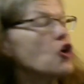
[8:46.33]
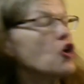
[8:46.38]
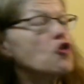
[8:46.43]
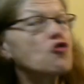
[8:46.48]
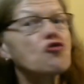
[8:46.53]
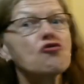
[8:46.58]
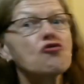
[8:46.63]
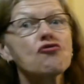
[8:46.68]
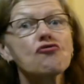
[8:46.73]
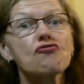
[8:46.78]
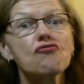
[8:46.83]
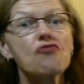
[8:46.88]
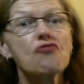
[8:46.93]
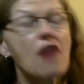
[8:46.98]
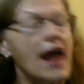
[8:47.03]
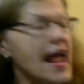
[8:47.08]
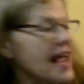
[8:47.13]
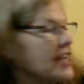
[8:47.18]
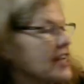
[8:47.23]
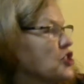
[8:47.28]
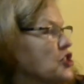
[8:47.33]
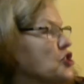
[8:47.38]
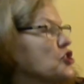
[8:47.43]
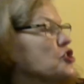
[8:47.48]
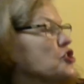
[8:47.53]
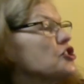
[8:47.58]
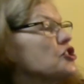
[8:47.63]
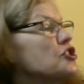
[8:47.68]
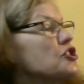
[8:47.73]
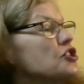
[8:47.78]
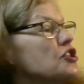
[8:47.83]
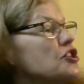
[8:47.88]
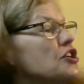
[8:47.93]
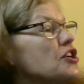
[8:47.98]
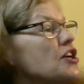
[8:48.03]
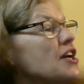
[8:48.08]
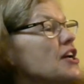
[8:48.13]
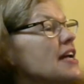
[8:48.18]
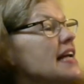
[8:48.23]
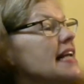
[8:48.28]
crash!
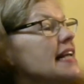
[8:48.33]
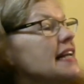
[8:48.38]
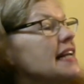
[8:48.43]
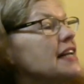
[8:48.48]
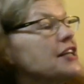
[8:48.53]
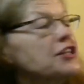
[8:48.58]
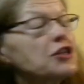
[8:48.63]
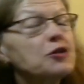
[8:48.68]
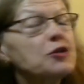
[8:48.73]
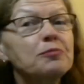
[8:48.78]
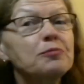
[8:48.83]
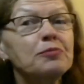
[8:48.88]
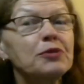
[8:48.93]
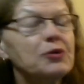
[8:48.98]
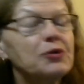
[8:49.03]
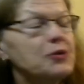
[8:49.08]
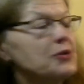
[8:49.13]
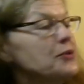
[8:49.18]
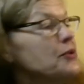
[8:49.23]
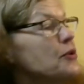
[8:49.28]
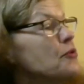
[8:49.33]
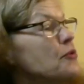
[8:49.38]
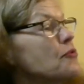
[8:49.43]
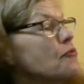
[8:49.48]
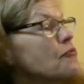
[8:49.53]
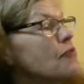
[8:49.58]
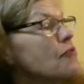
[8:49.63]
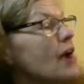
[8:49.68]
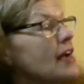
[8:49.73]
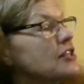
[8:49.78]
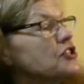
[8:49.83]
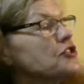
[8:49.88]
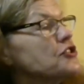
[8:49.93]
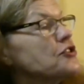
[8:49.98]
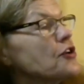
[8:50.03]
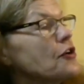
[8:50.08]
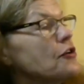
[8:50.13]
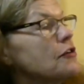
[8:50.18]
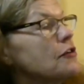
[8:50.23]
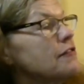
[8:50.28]
Little Blue rushed
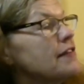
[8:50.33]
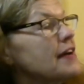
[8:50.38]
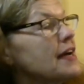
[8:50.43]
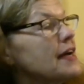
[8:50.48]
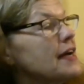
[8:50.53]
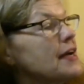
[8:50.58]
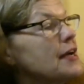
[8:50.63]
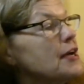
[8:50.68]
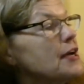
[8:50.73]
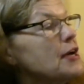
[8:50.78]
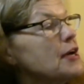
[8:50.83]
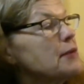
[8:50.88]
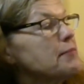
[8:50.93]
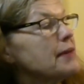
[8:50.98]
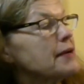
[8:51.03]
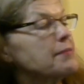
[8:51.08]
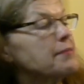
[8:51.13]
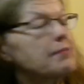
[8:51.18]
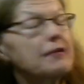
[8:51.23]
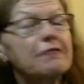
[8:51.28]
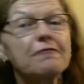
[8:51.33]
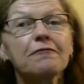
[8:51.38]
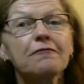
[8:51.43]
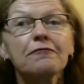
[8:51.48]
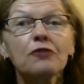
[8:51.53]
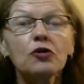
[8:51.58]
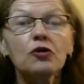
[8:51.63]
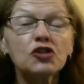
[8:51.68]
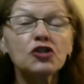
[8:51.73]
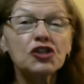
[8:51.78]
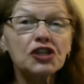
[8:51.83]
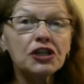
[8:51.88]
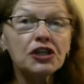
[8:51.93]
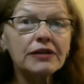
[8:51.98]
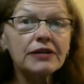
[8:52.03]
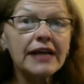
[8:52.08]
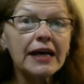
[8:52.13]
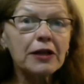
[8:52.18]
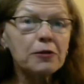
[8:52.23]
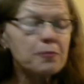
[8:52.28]
over, but before she
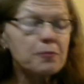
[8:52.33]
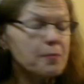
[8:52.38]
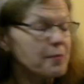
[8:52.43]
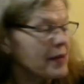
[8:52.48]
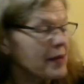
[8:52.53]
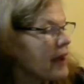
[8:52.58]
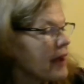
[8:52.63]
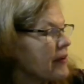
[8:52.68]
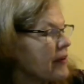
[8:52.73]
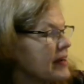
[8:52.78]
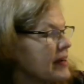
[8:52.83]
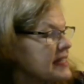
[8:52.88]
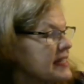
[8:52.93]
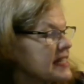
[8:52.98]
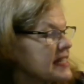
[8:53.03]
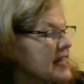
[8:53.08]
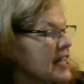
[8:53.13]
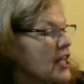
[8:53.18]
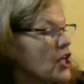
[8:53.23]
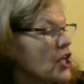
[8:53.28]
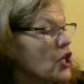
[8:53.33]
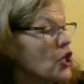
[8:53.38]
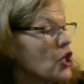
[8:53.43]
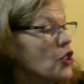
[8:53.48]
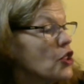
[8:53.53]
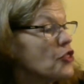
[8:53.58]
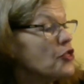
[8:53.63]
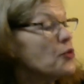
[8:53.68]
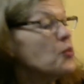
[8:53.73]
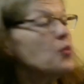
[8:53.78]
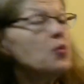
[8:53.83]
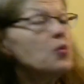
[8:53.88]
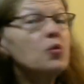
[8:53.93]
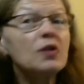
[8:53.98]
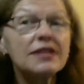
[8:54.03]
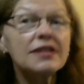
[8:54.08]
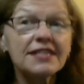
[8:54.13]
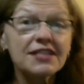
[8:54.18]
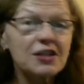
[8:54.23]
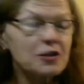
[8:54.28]
could help Parrot, the
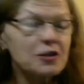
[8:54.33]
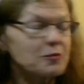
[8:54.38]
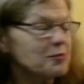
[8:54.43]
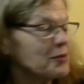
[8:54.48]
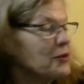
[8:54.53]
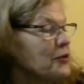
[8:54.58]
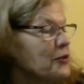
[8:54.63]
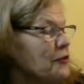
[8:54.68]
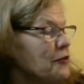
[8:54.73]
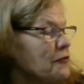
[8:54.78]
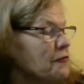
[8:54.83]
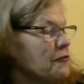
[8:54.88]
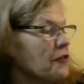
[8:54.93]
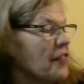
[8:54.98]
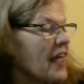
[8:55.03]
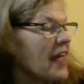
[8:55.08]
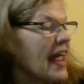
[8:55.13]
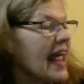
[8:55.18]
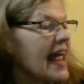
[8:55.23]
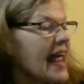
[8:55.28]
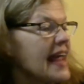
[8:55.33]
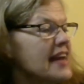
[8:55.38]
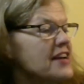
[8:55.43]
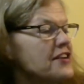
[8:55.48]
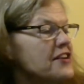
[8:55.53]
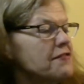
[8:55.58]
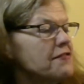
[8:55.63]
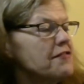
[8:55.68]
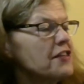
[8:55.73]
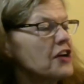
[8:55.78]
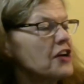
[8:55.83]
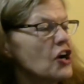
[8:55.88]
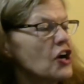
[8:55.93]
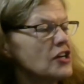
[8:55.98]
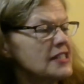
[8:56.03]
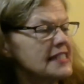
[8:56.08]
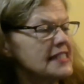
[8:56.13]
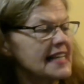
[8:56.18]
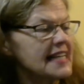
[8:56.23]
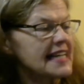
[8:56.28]
whistle blew for the end of the
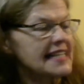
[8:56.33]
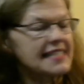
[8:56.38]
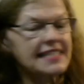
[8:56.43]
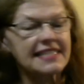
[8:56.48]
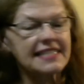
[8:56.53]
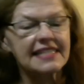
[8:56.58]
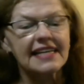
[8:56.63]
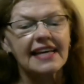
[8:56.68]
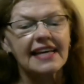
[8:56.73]
contest.